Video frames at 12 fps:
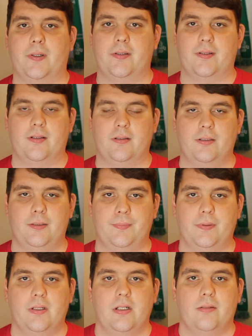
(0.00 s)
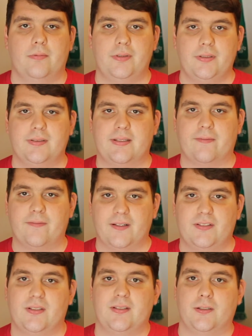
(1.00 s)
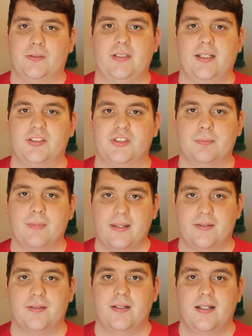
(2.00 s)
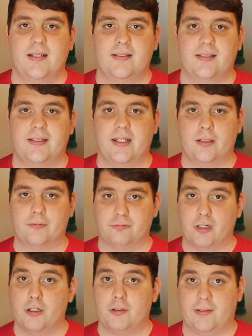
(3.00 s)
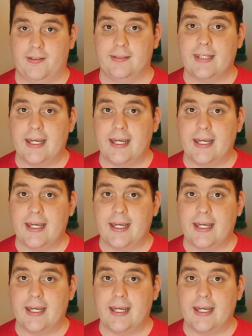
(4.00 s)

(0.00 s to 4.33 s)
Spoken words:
part of the loop, we'll use the fetch association method to get a row of the